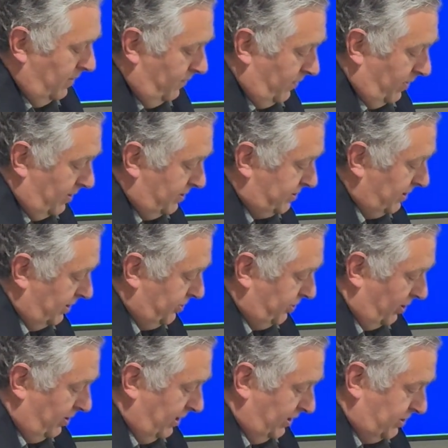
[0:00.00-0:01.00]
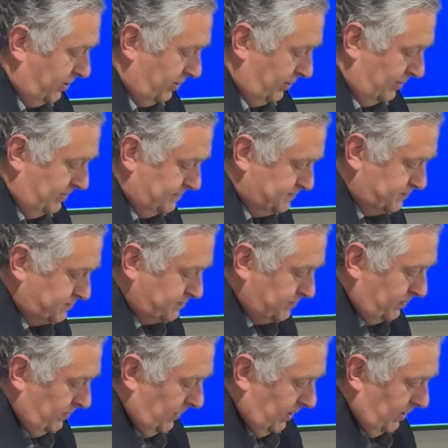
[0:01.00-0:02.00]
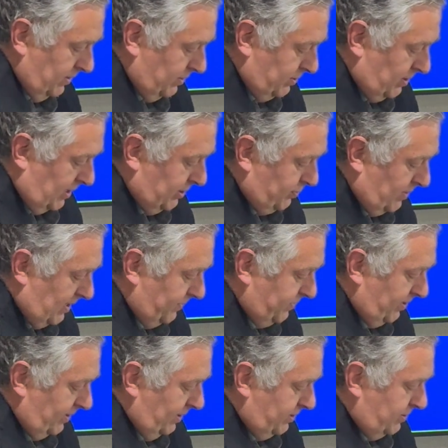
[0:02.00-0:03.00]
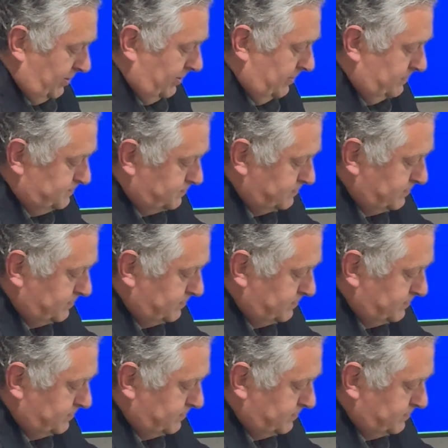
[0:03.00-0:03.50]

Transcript: verse 32. John 12:32.